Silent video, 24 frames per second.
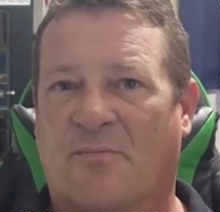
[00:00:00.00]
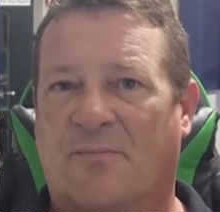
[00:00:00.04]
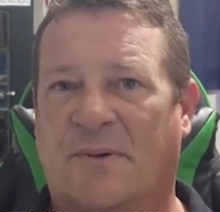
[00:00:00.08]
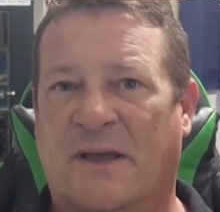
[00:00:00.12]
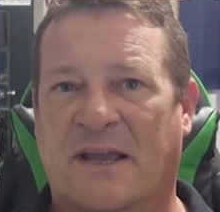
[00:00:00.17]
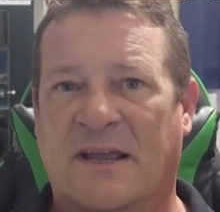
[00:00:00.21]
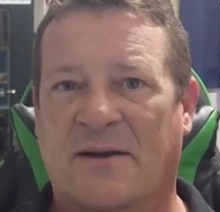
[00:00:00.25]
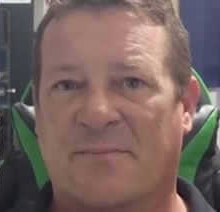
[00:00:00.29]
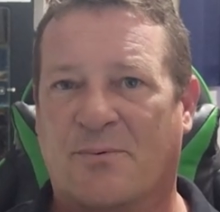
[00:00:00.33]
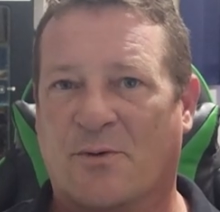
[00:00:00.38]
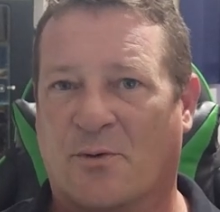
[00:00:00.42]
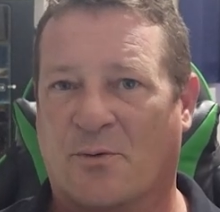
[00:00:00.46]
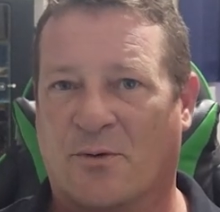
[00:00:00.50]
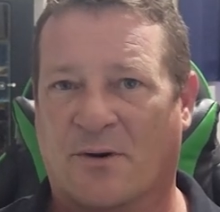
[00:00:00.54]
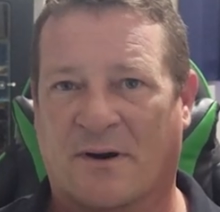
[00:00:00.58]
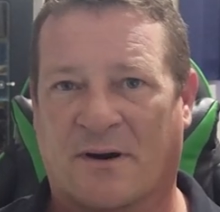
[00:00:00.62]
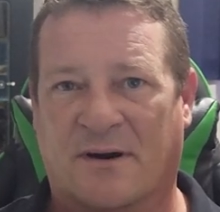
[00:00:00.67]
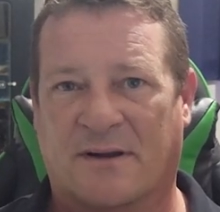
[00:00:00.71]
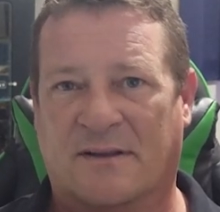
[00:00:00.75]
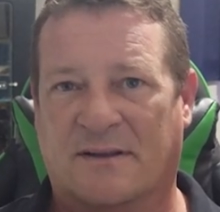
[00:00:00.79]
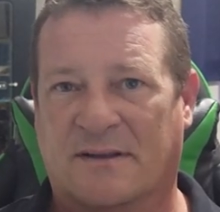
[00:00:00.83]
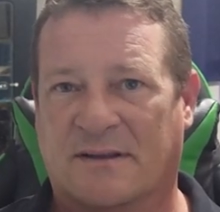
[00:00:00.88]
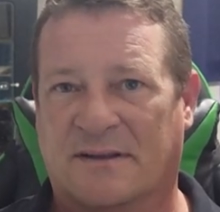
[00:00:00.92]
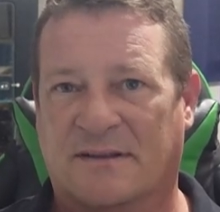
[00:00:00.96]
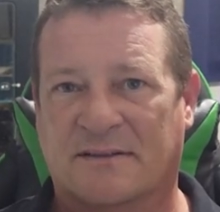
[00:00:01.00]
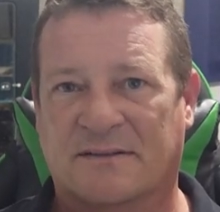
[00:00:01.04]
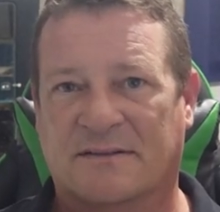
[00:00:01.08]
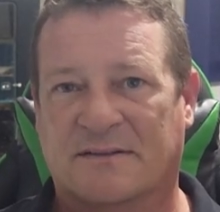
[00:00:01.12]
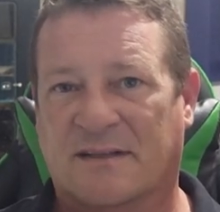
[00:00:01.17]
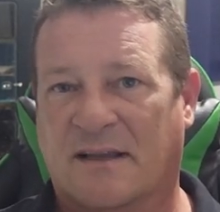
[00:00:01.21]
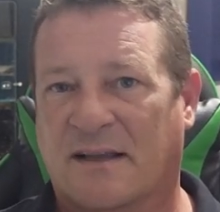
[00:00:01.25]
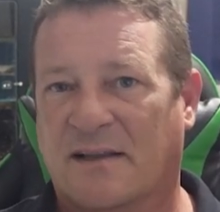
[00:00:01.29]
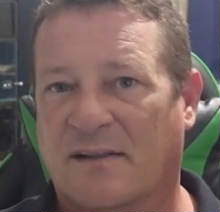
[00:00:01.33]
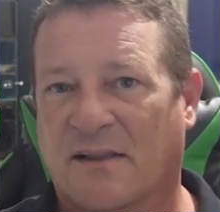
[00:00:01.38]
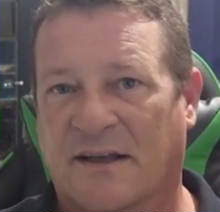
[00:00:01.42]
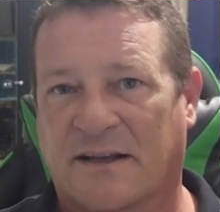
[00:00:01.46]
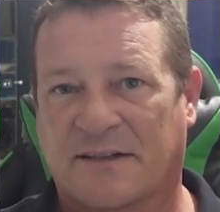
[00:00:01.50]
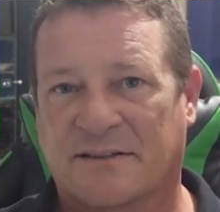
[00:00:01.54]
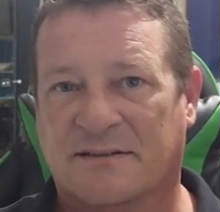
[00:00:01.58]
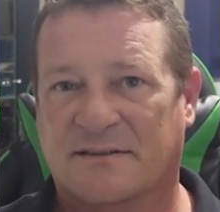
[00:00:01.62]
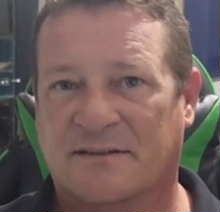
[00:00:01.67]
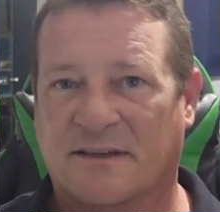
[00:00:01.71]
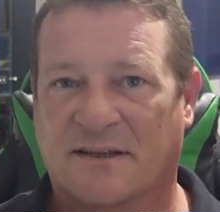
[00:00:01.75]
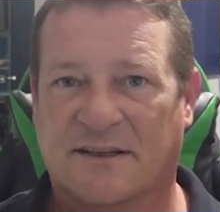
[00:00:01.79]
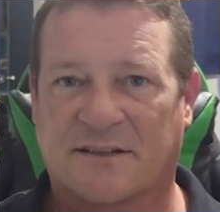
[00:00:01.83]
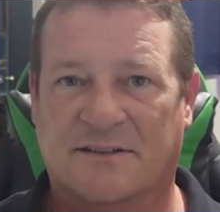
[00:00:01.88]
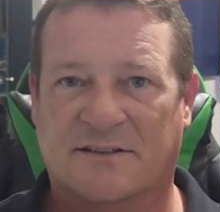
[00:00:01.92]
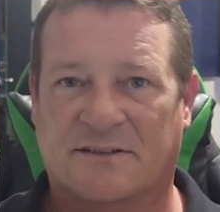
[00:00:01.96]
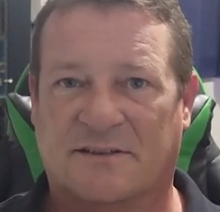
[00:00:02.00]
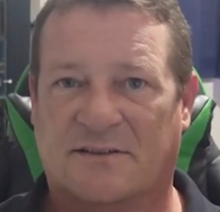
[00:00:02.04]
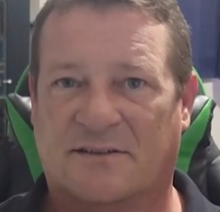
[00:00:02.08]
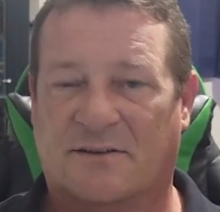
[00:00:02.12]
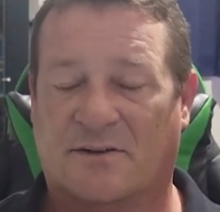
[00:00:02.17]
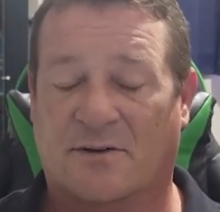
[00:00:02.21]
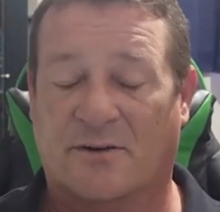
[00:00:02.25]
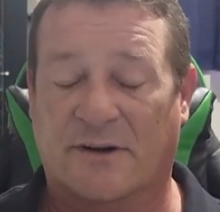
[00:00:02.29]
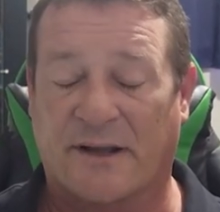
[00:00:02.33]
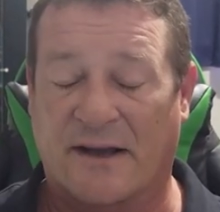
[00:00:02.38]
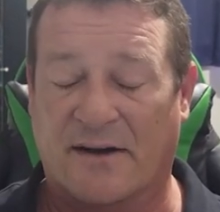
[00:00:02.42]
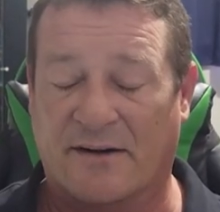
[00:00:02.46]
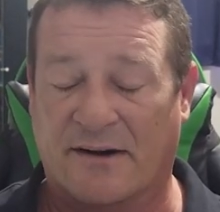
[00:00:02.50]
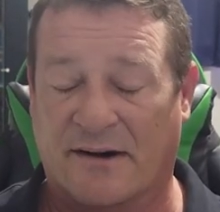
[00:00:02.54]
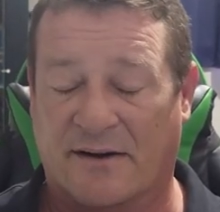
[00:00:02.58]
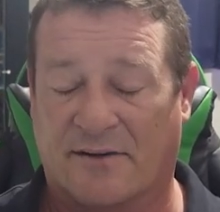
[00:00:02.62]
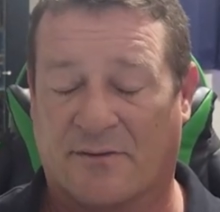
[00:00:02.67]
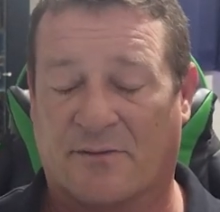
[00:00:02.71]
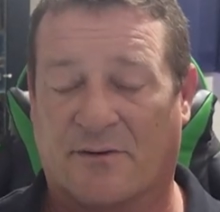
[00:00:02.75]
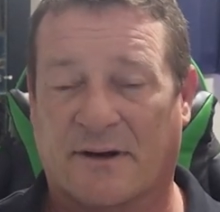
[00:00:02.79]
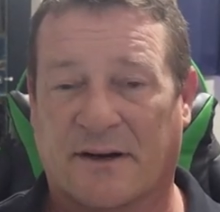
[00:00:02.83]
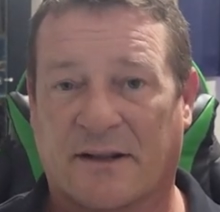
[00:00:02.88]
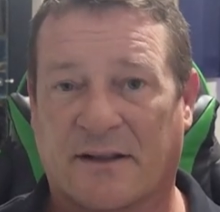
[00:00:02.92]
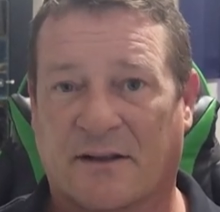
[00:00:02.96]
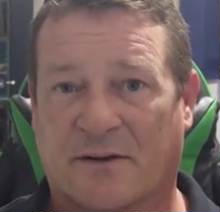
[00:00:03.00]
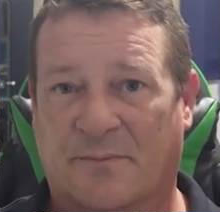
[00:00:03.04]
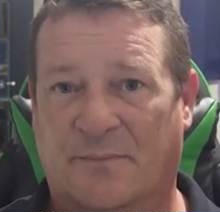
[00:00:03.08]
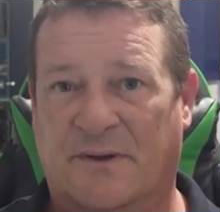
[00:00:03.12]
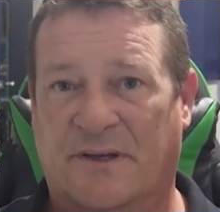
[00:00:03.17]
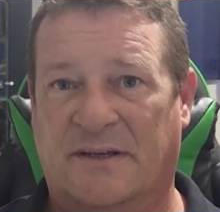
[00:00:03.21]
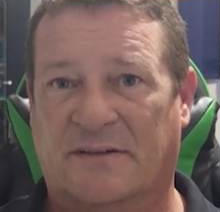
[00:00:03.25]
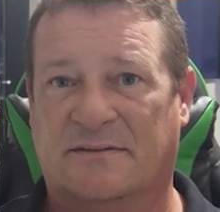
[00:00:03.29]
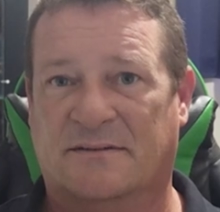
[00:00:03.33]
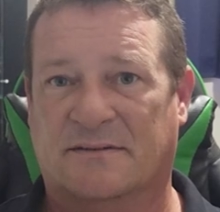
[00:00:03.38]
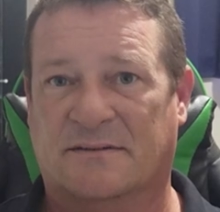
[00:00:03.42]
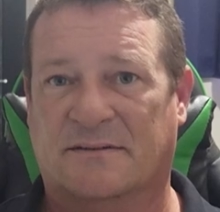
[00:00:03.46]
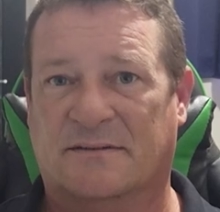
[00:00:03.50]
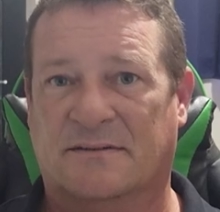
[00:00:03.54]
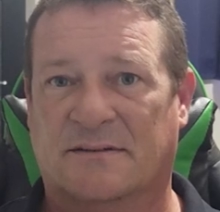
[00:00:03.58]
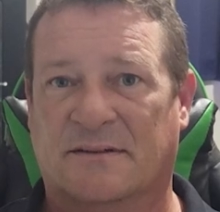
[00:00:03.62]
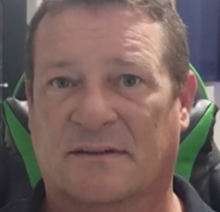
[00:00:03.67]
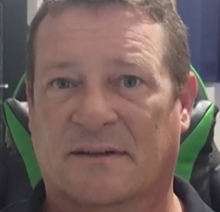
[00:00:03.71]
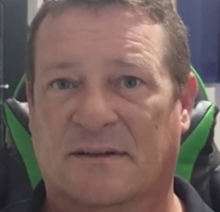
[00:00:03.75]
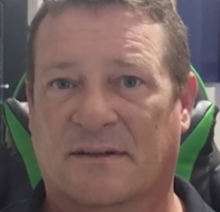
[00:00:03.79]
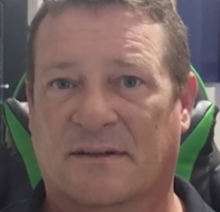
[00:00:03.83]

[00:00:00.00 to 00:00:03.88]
paperwork that these state legislatures throw down on a regular basis.